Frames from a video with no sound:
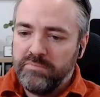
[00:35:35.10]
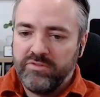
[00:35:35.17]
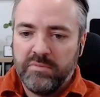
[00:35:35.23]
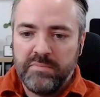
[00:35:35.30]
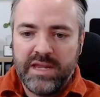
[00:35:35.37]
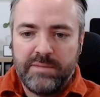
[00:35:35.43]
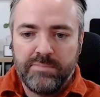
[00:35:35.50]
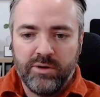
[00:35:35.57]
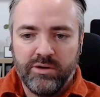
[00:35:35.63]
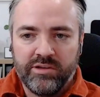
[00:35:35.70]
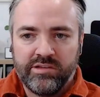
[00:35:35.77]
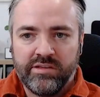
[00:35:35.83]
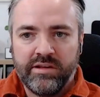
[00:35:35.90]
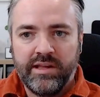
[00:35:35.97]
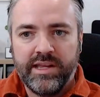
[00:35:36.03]
me
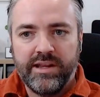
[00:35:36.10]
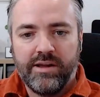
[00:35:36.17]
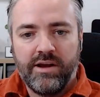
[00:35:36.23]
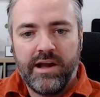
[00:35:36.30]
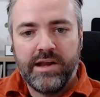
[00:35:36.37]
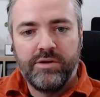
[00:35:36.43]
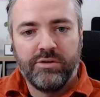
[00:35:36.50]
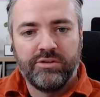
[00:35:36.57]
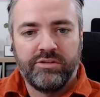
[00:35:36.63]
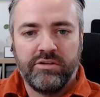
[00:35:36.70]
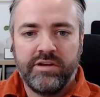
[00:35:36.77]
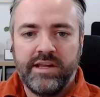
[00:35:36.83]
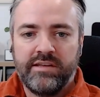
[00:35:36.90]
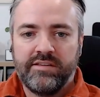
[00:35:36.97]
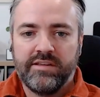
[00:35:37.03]
personally, I also
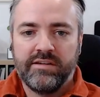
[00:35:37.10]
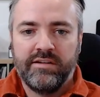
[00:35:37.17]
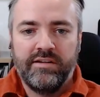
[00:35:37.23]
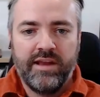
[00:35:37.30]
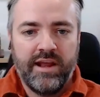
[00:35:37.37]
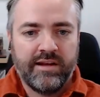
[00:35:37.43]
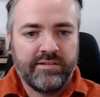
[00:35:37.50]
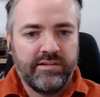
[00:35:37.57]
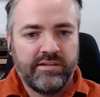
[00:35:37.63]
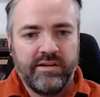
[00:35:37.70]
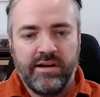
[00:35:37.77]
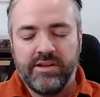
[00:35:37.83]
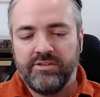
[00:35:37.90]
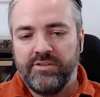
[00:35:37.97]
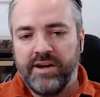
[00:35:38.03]
need to
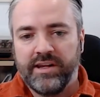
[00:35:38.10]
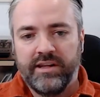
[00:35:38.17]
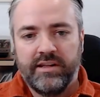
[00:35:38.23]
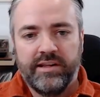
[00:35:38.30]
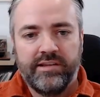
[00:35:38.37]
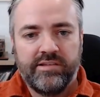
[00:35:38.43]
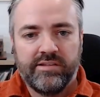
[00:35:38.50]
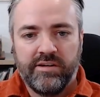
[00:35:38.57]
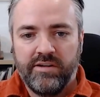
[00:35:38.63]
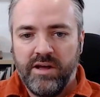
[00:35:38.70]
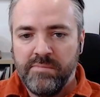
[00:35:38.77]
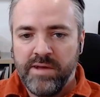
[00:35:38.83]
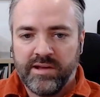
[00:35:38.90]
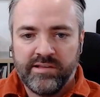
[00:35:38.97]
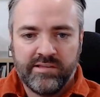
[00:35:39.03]
exercise regularly. So
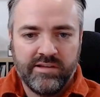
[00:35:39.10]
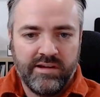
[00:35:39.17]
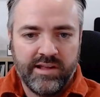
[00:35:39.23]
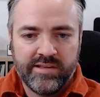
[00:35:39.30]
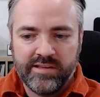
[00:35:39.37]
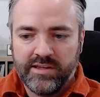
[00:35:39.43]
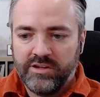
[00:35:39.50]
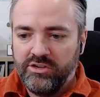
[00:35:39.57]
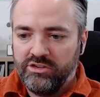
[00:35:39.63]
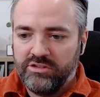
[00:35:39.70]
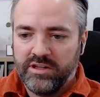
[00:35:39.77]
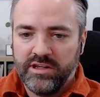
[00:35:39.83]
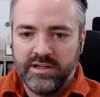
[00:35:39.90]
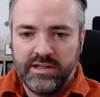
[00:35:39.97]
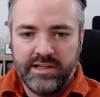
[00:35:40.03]
I'm exercising
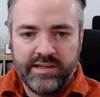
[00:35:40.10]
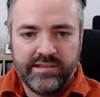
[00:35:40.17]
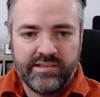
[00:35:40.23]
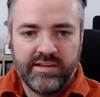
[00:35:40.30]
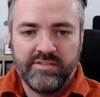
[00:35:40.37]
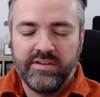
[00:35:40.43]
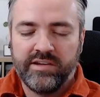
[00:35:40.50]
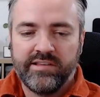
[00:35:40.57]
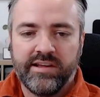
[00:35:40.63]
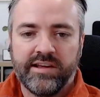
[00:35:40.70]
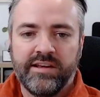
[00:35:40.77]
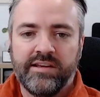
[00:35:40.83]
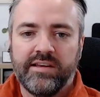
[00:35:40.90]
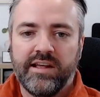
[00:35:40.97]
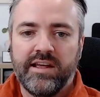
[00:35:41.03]
usually at least every
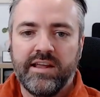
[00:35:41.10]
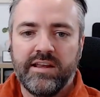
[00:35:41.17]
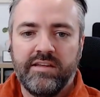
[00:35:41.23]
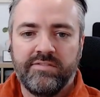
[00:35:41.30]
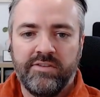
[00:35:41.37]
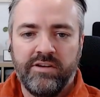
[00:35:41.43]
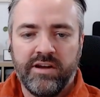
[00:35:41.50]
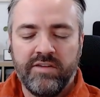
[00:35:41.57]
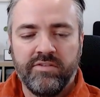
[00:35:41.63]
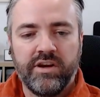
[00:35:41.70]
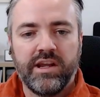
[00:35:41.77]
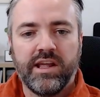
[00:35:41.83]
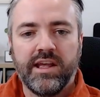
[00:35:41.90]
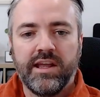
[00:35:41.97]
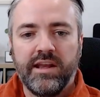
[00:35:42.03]
second day, if not every day.